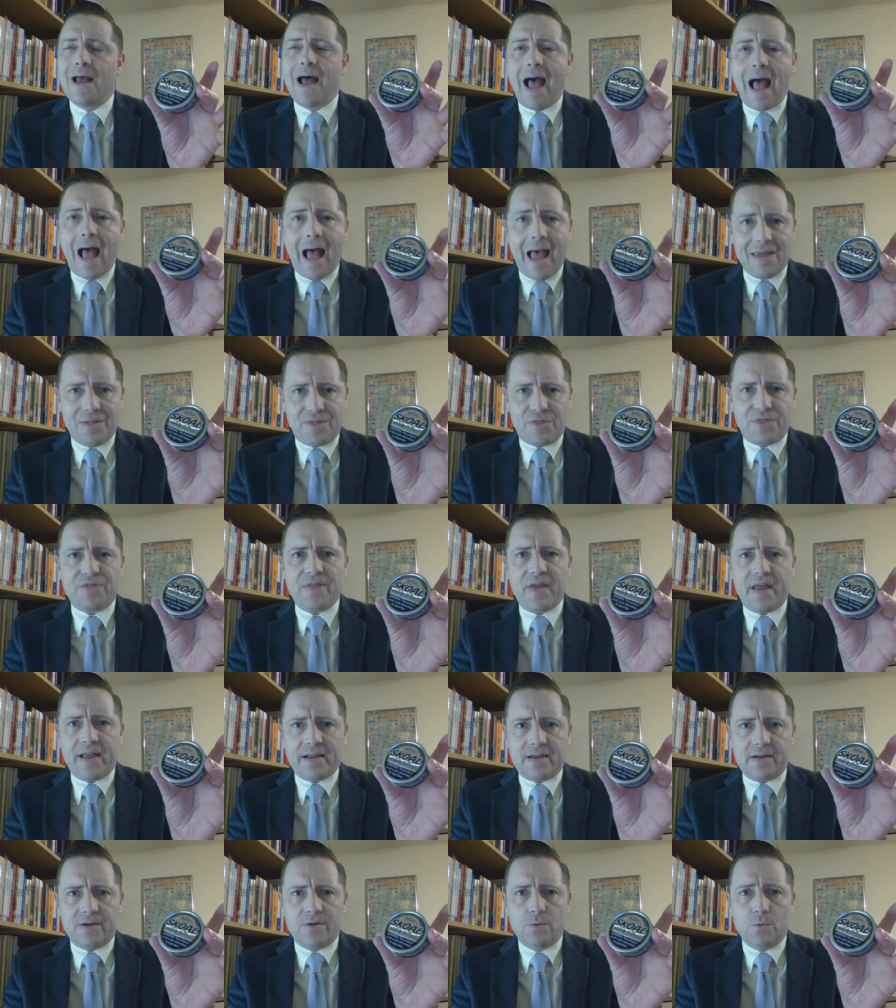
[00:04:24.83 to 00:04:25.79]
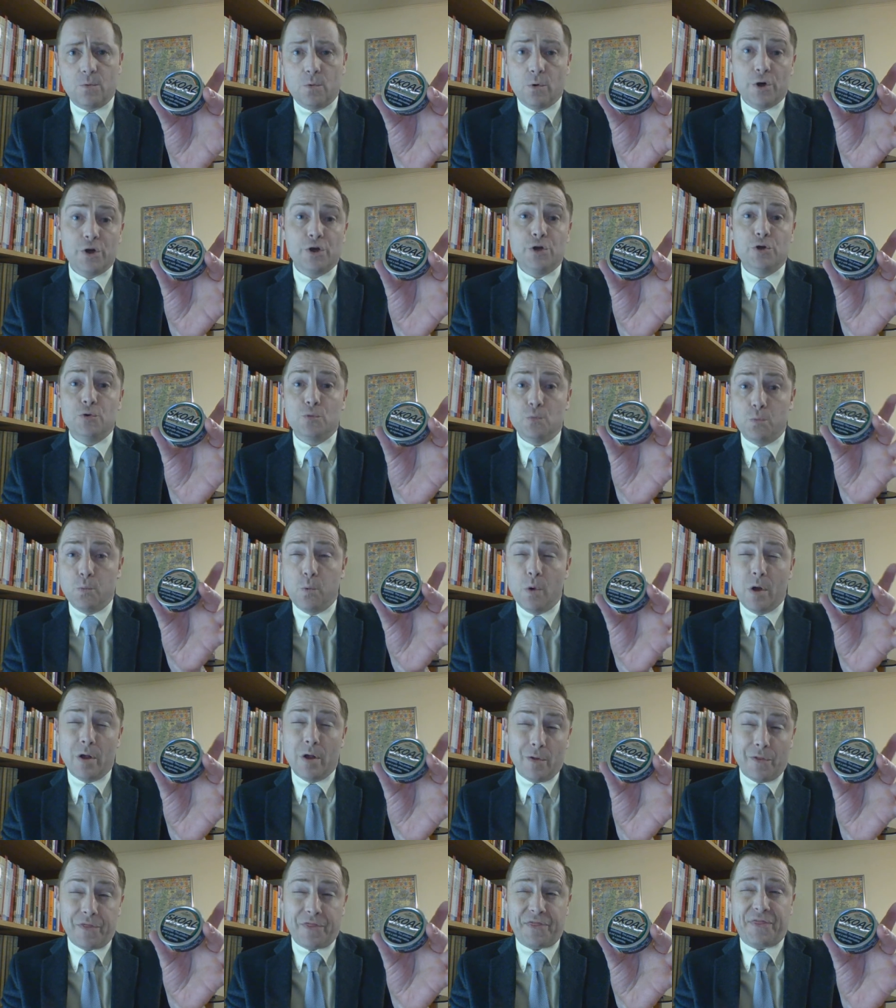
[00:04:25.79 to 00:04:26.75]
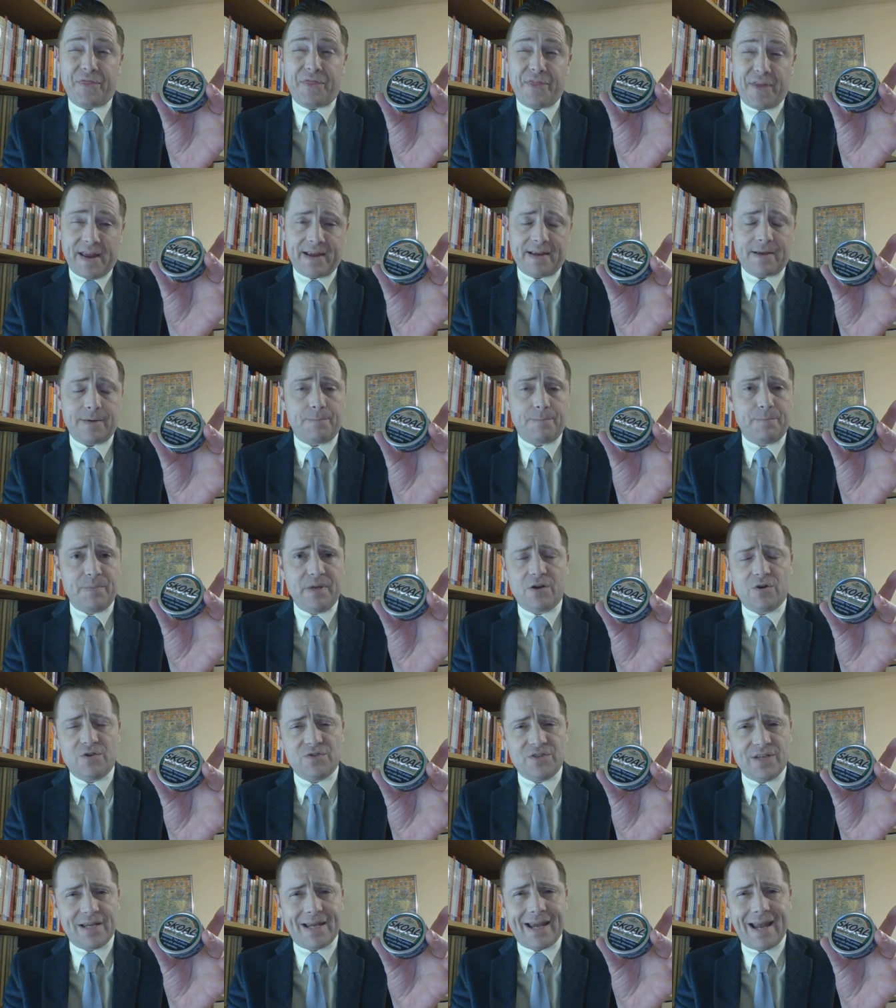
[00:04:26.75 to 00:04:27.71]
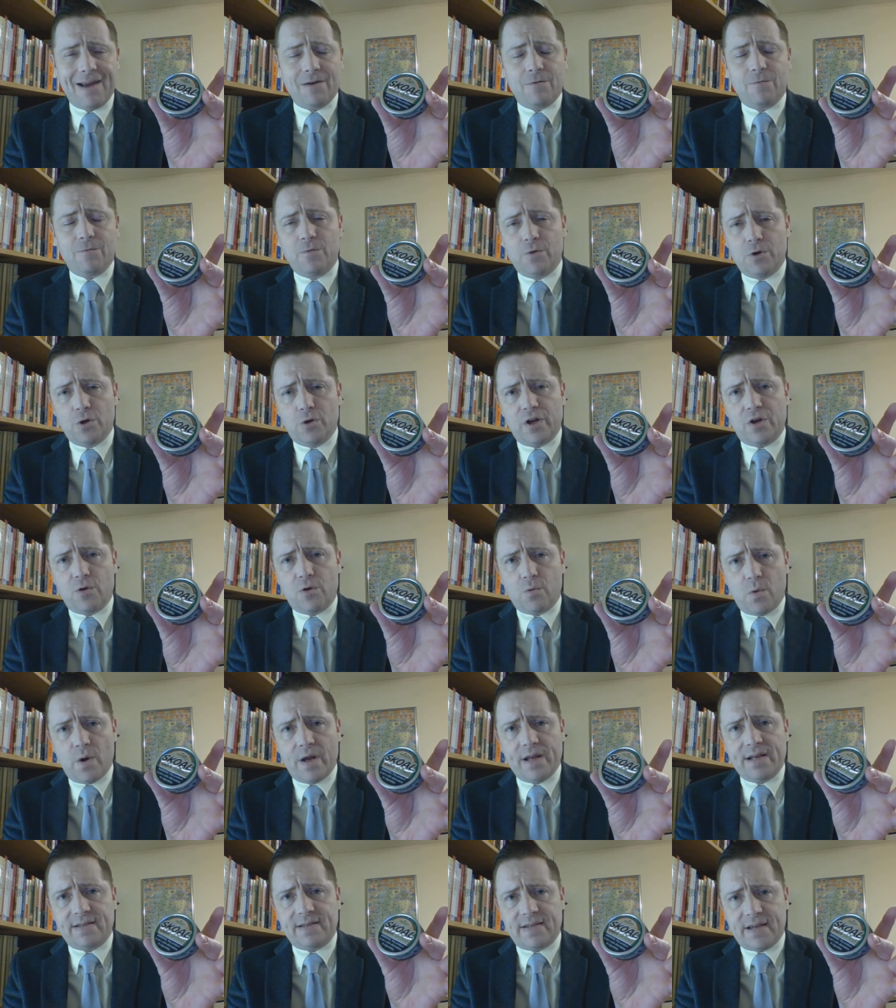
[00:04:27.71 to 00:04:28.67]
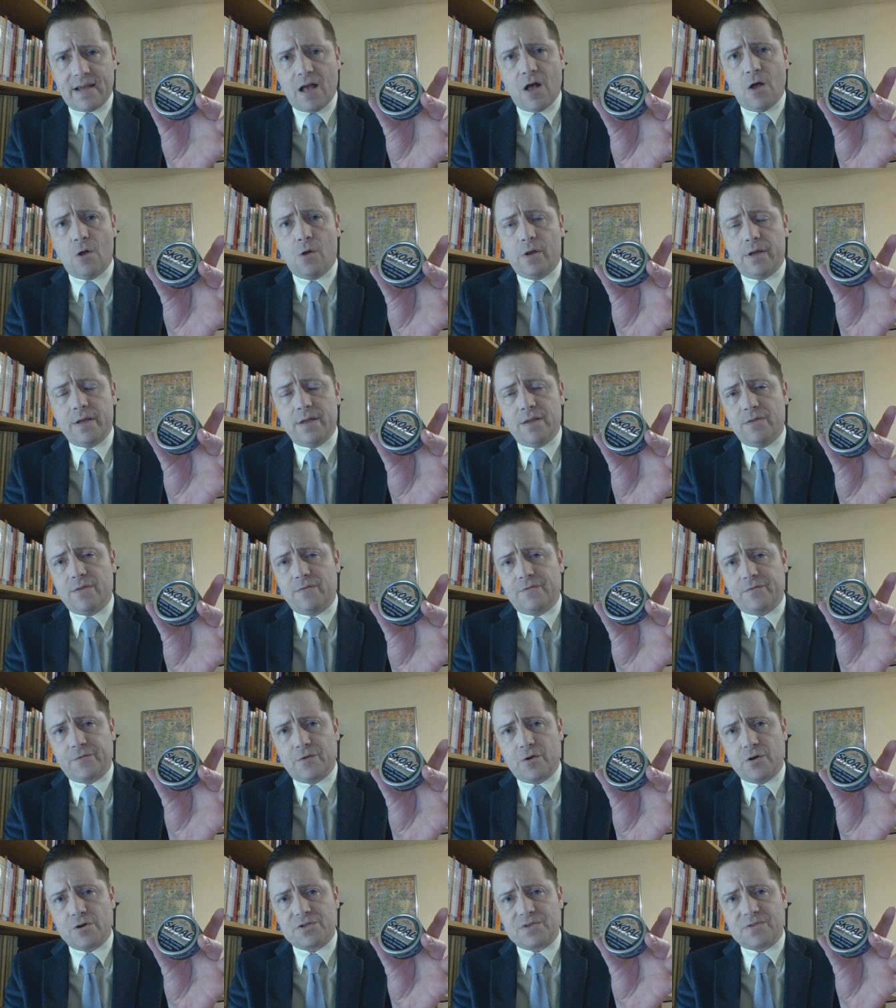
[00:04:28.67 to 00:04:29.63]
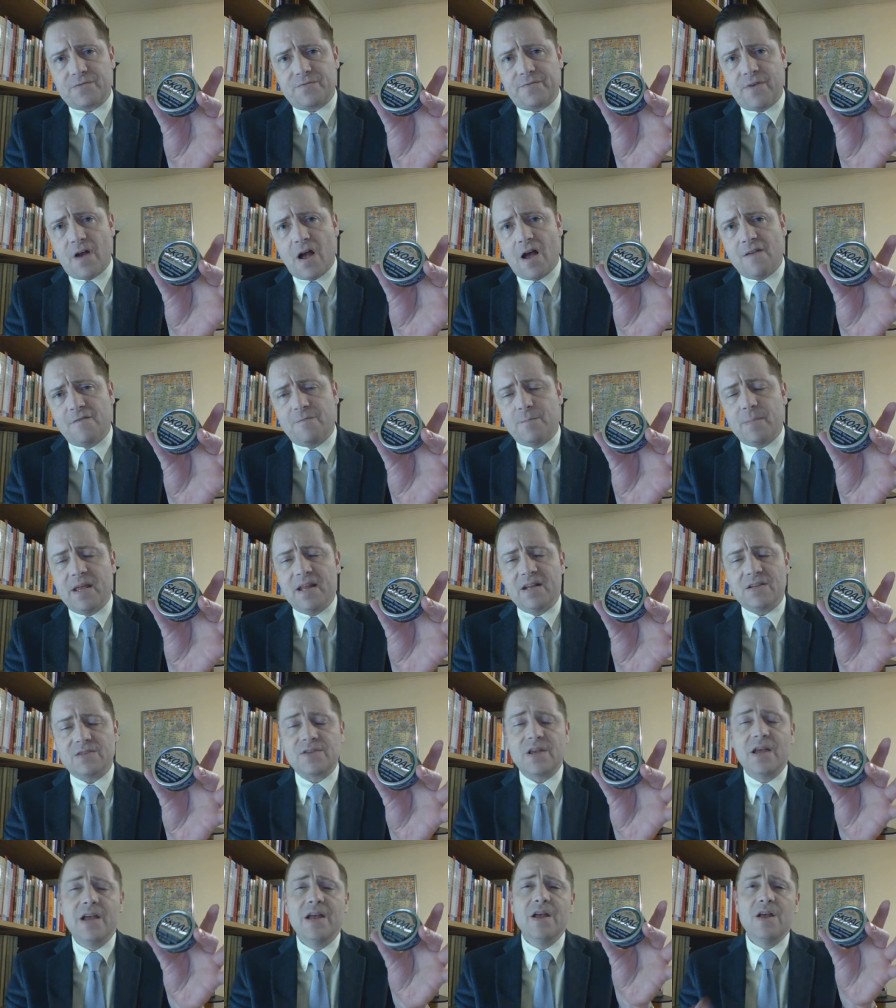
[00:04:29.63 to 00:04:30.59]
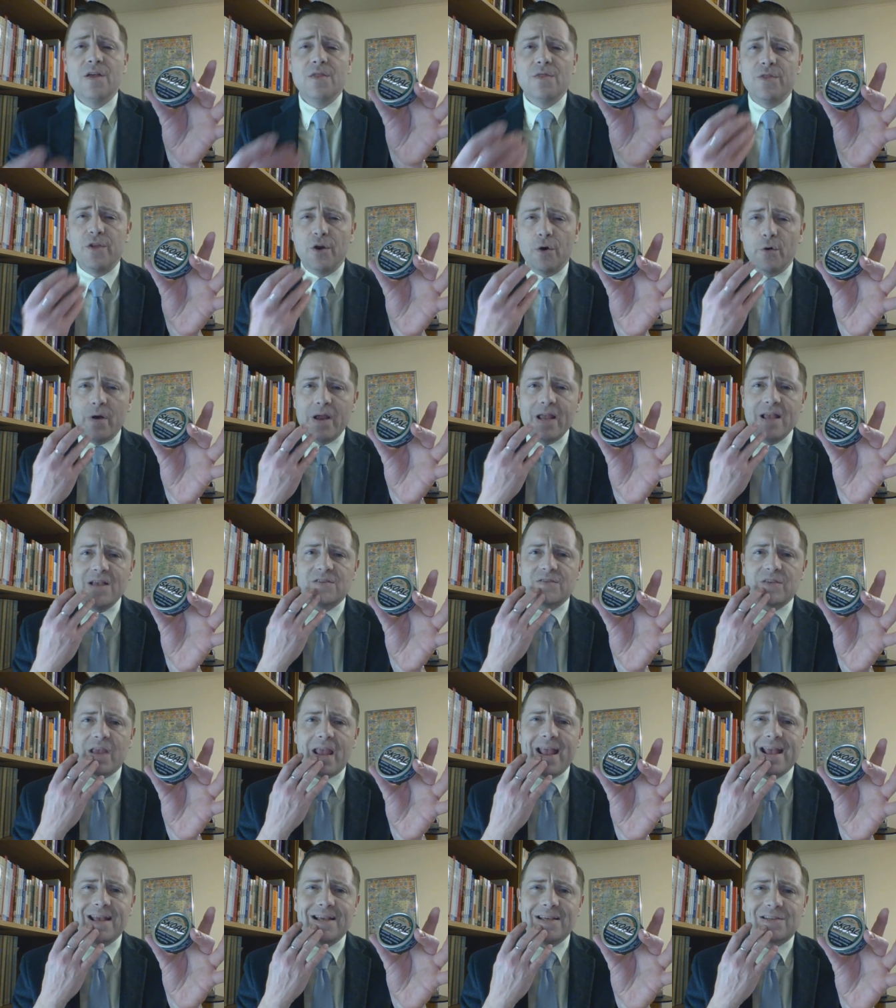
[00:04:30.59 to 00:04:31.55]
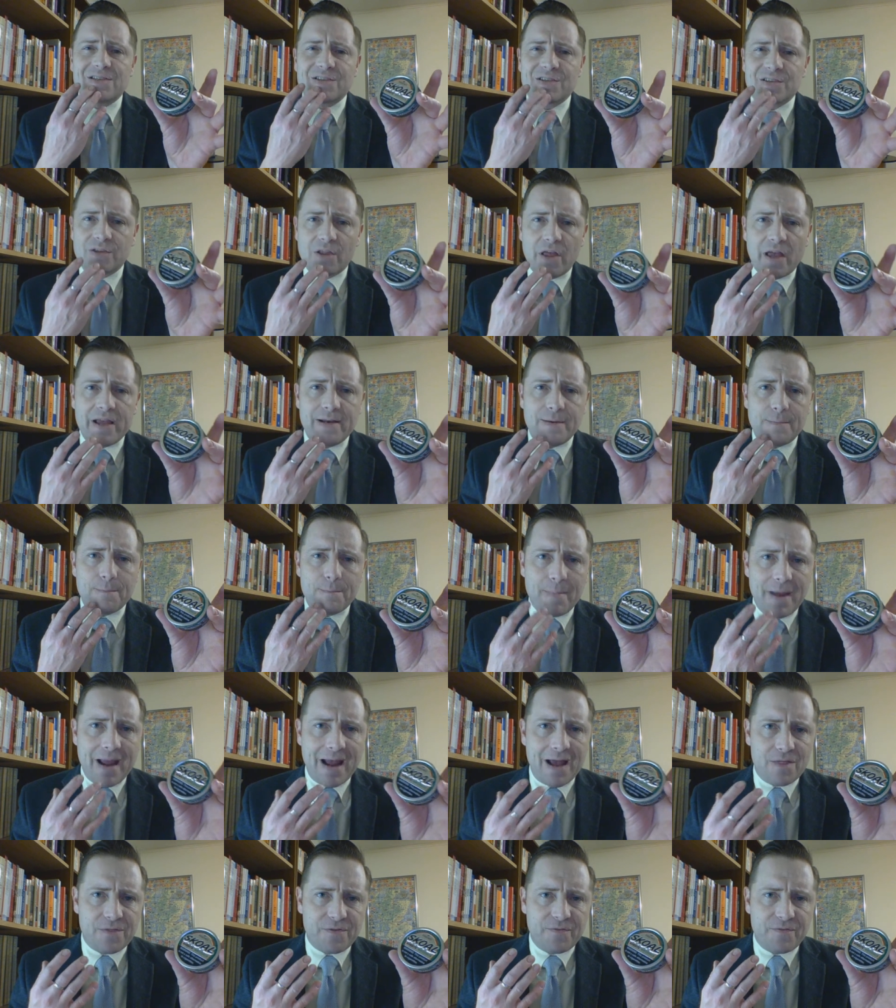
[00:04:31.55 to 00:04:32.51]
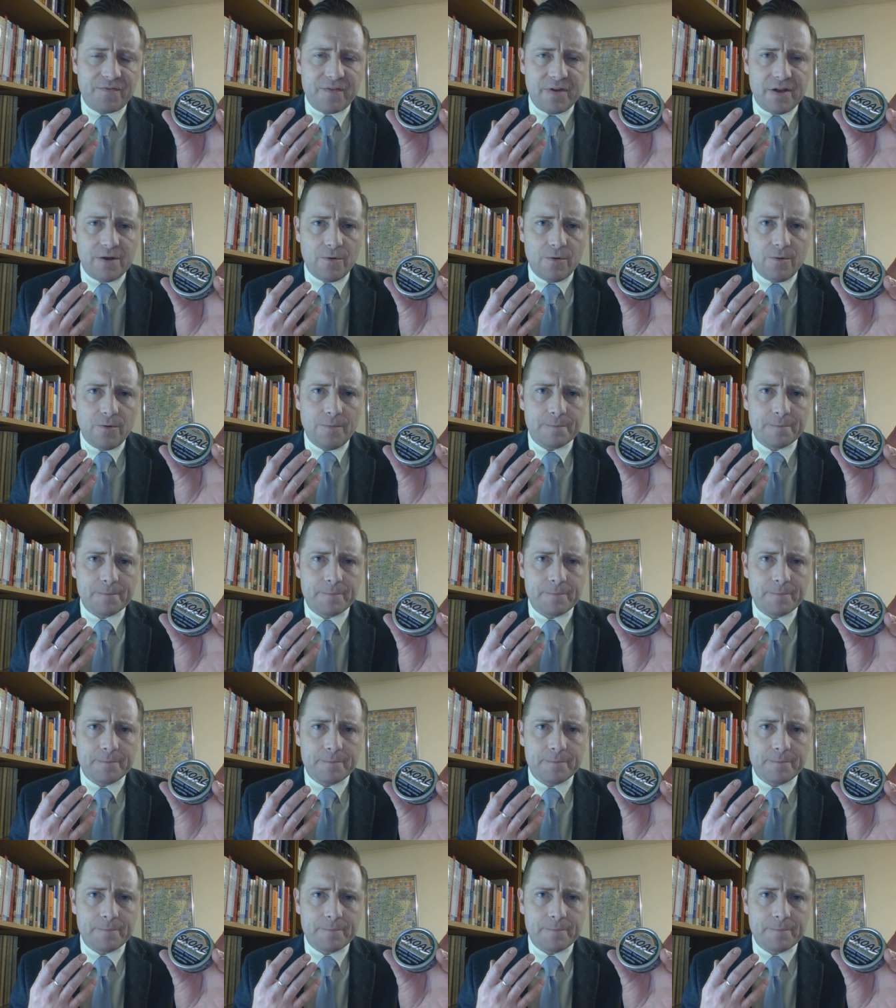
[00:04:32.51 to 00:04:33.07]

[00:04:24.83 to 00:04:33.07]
I think, or you will think, because you can't really quite tell in the first five minutes. There is a slight mouthfeel,